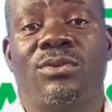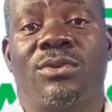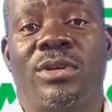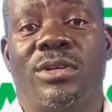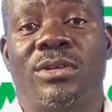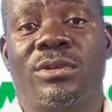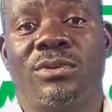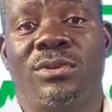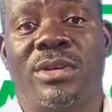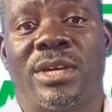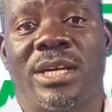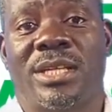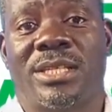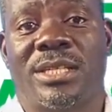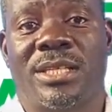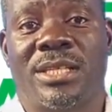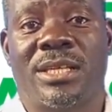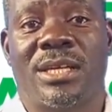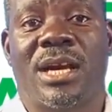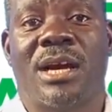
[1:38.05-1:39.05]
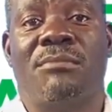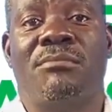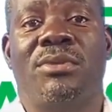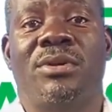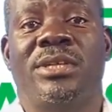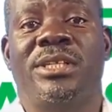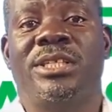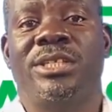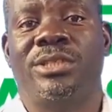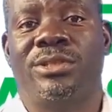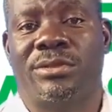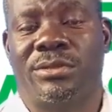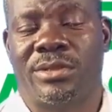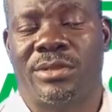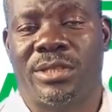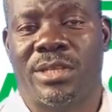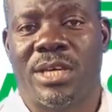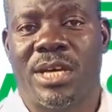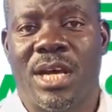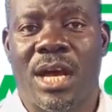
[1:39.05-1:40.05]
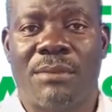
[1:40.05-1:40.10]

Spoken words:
going to look at the abolition.